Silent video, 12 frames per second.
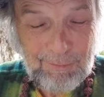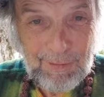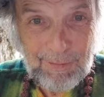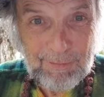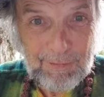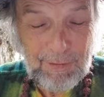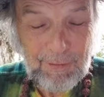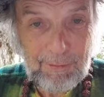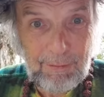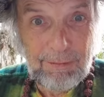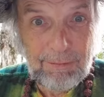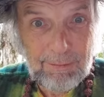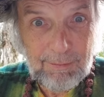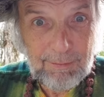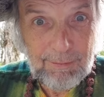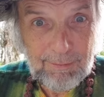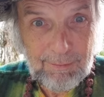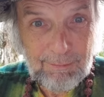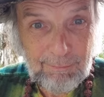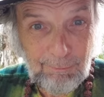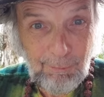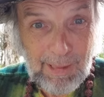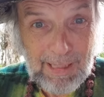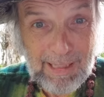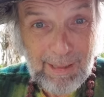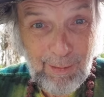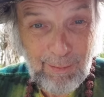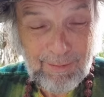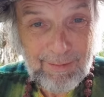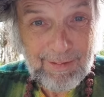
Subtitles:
volunteer. Oh, wow,